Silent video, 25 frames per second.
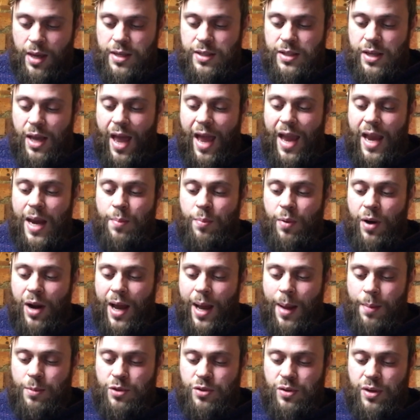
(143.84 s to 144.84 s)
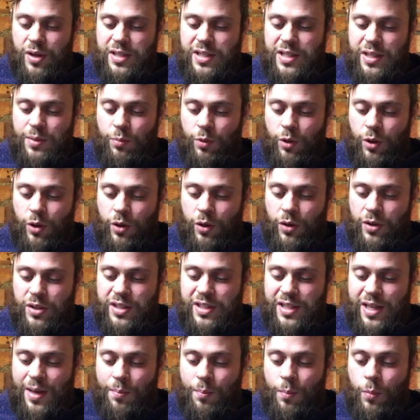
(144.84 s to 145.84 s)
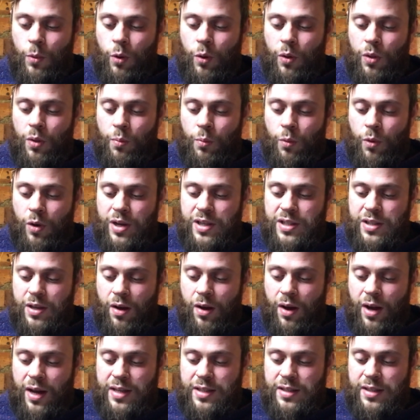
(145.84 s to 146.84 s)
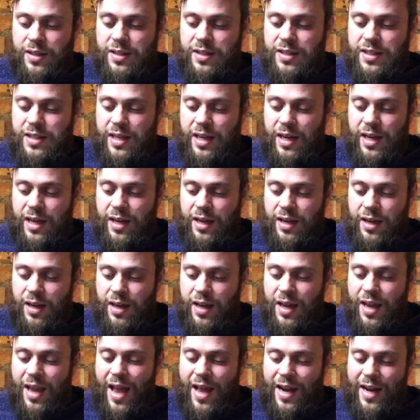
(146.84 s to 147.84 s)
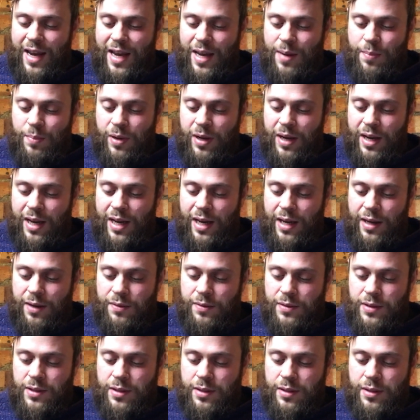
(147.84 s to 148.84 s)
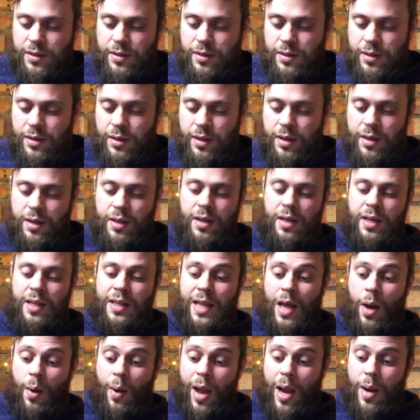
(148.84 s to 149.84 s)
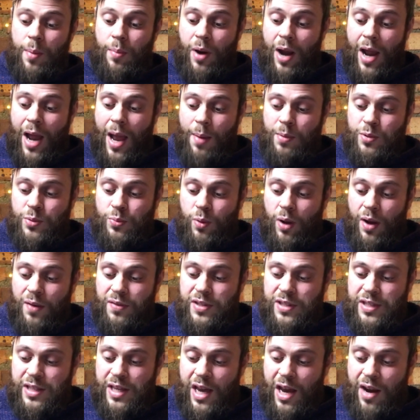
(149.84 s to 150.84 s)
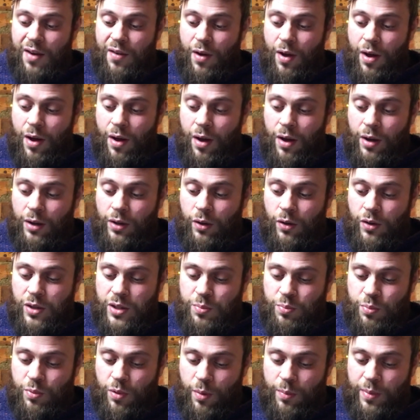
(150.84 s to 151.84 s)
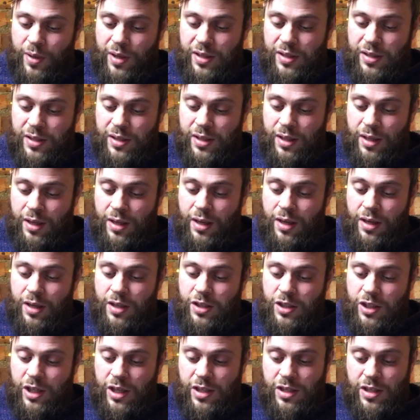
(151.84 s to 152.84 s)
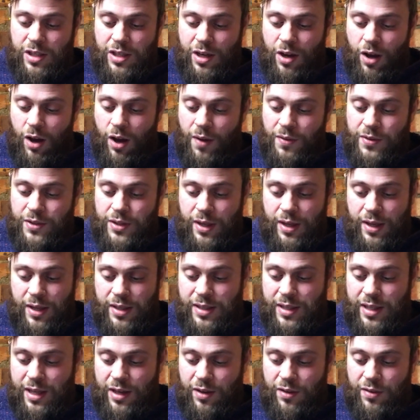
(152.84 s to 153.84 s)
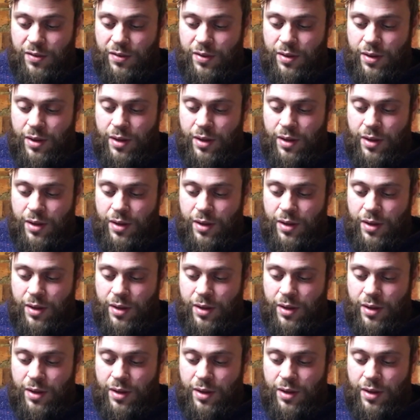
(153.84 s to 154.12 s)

So Abraham trusted what God said more than what his eyes could see, and he believed. Now Abraham's wife Sarah heard God's promise. She just laughed to herself.